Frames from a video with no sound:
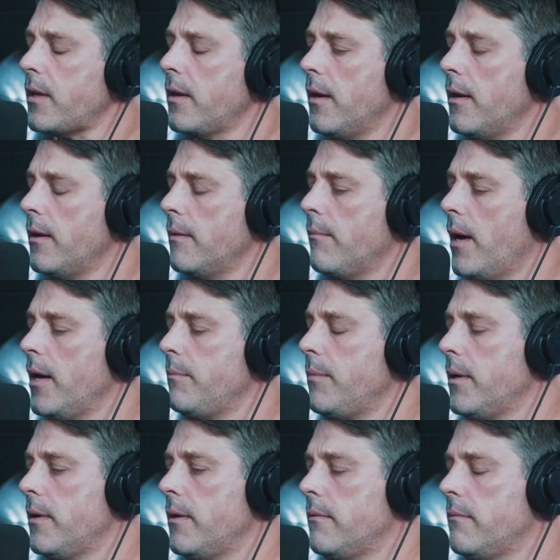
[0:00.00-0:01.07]
Um, I had
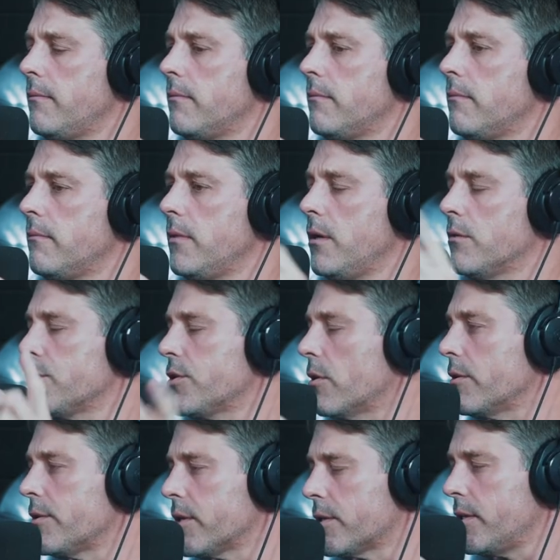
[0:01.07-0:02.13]
been, you know,
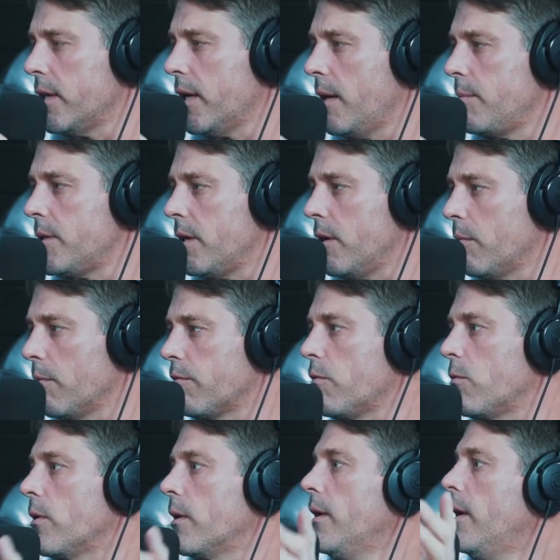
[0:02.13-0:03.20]
started 16 games the year
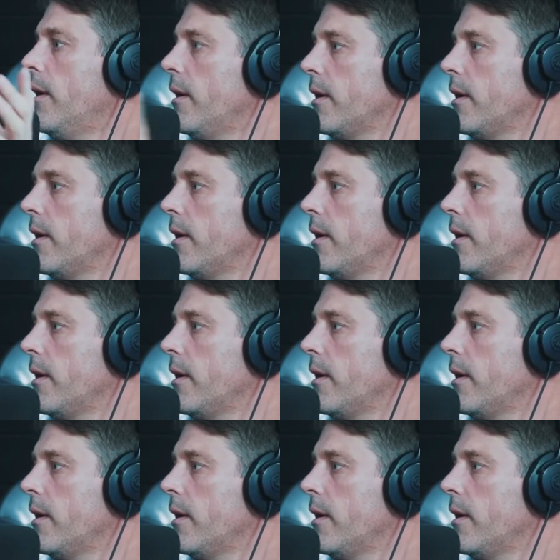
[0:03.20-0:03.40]
before